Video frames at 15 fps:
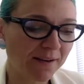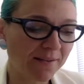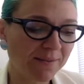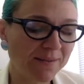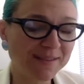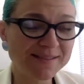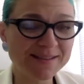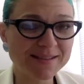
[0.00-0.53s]

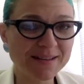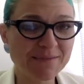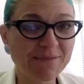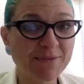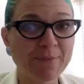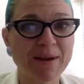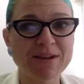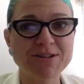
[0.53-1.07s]
This
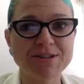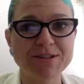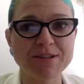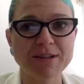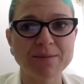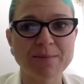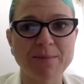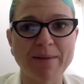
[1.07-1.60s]
information
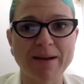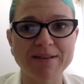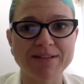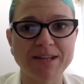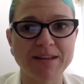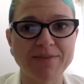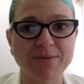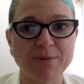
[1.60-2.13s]
that I'm about to
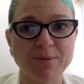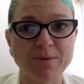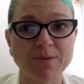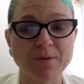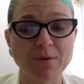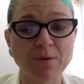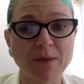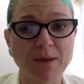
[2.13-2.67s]
give you is
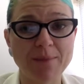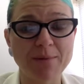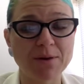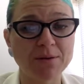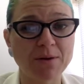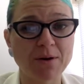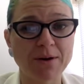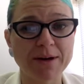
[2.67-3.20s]
all up
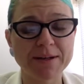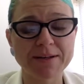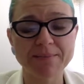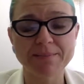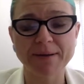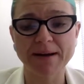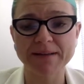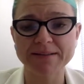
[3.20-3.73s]
online,
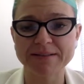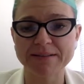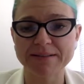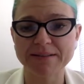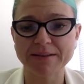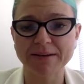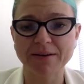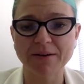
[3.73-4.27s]

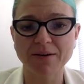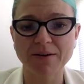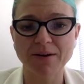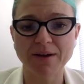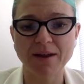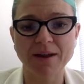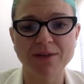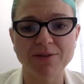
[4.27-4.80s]
but
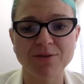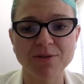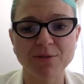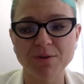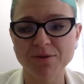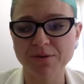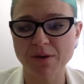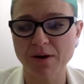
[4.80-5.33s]
I
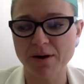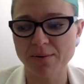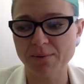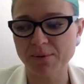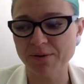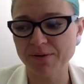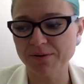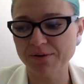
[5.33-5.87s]
thought I
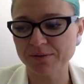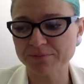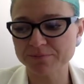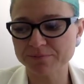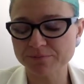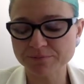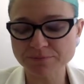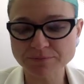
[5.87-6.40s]
would
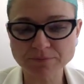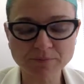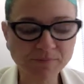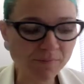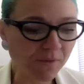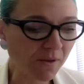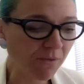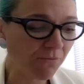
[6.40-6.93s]

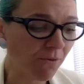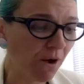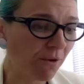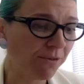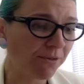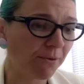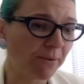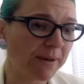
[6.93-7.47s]
roll
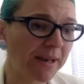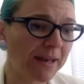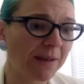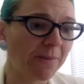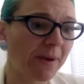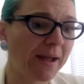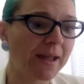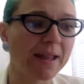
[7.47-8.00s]
through it
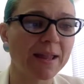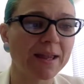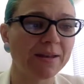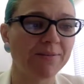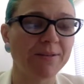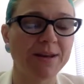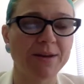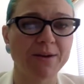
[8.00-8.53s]
anyway in
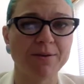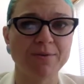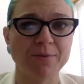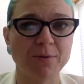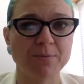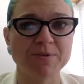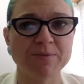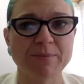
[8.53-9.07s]
a video
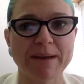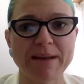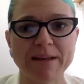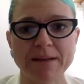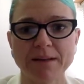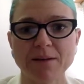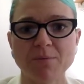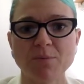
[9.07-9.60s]
form to make
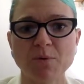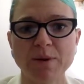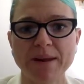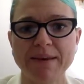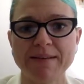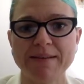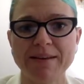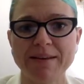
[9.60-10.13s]
it a little more
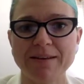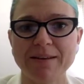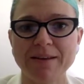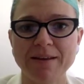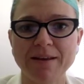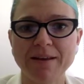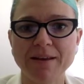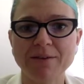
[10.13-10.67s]
easy
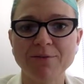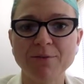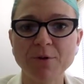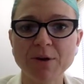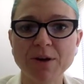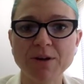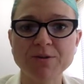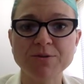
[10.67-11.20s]

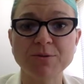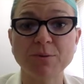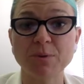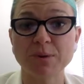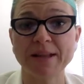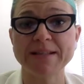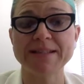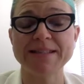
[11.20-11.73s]
for you to
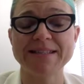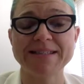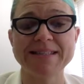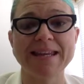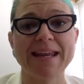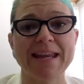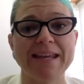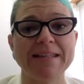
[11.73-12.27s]
all
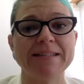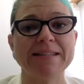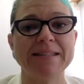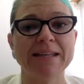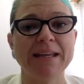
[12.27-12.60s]
understand.